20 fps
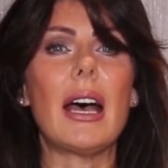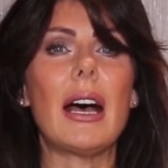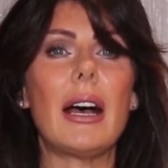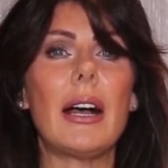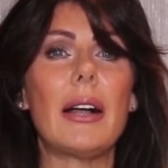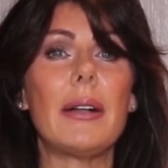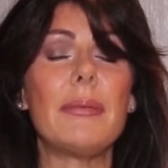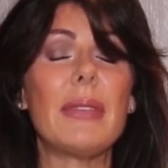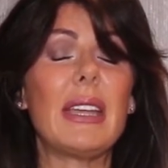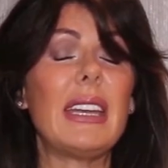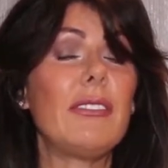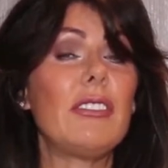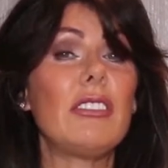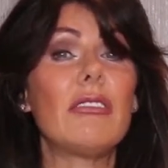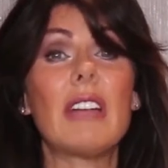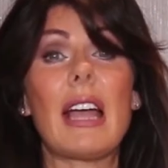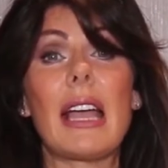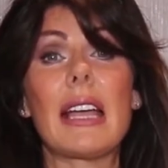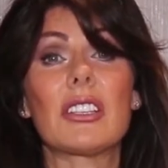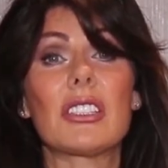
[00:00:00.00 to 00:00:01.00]
And if
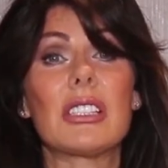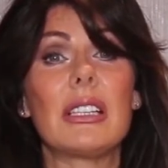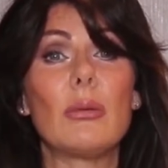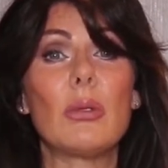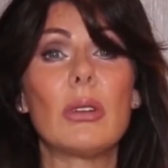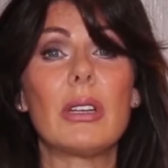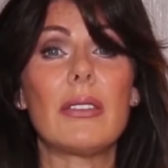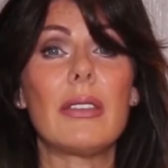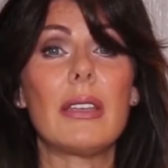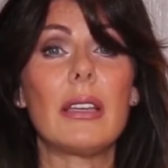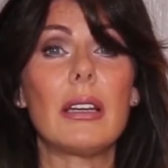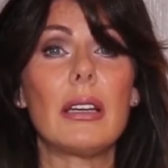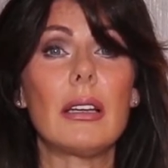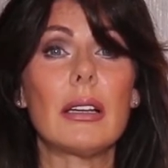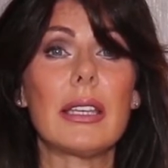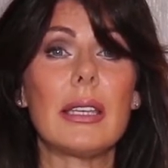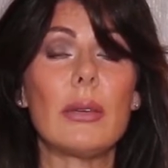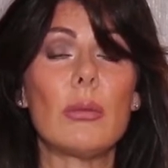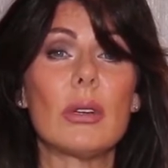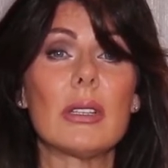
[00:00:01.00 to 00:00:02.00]
you're actually one of the
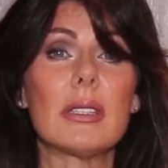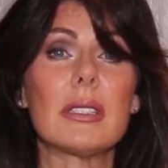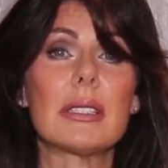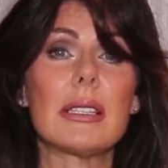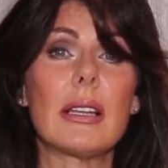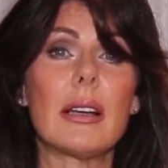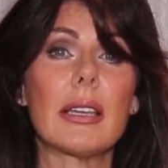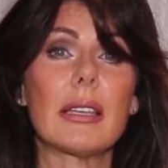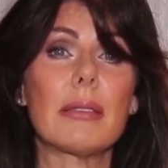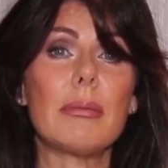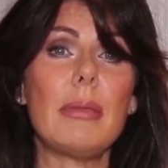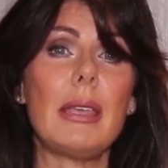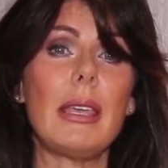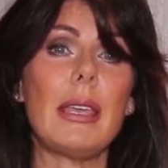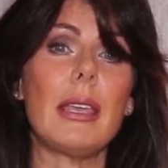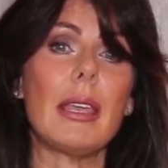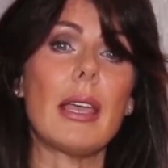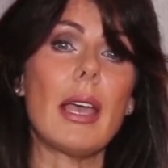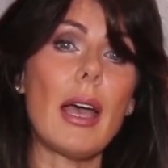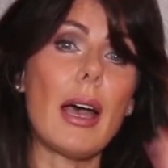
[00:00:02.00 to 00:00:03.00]
unlucky ones like
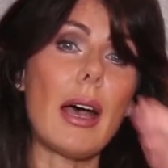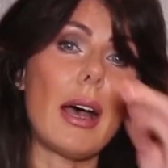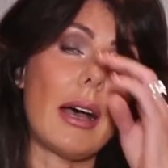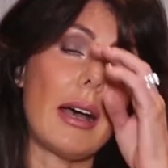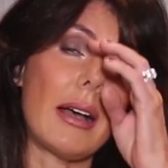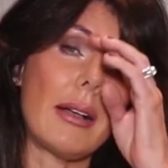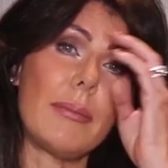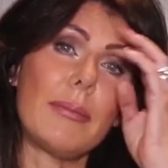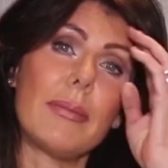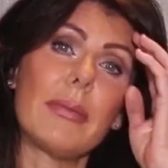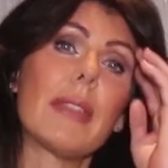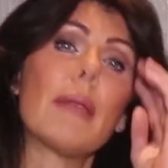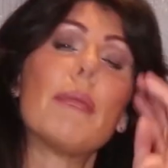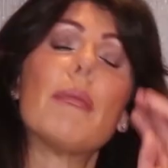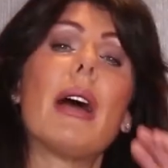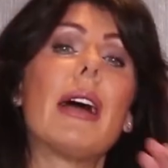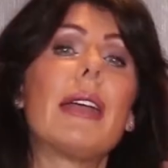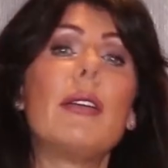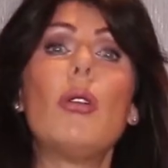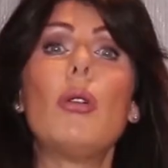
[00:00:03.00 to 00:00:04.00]
me,
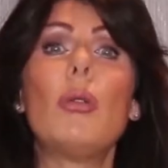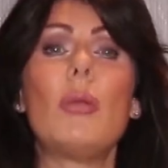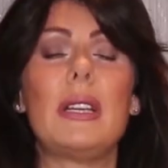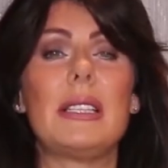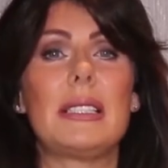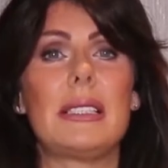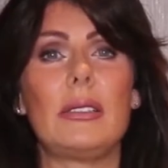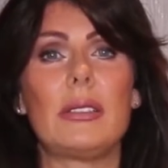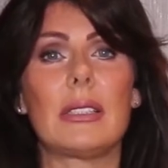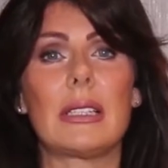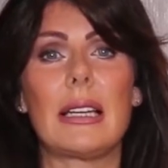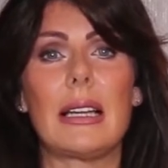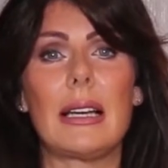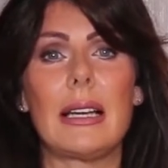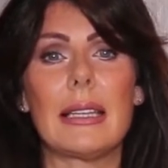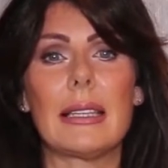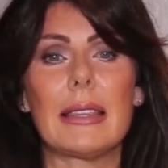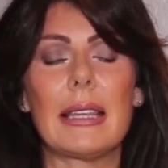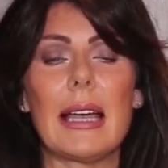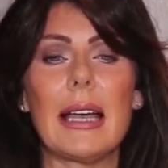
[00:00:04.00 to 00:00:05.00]
mine always looked
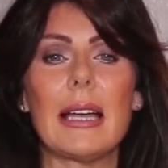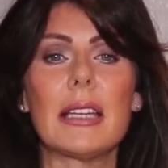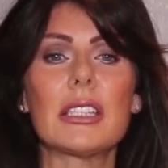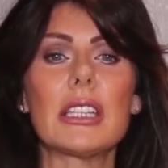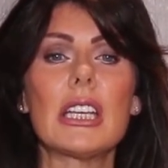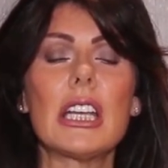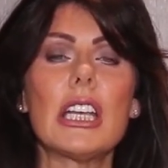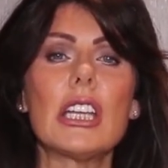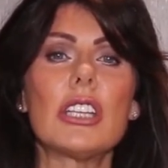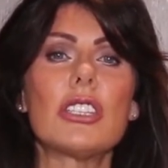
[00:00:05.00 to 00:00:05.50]
like that.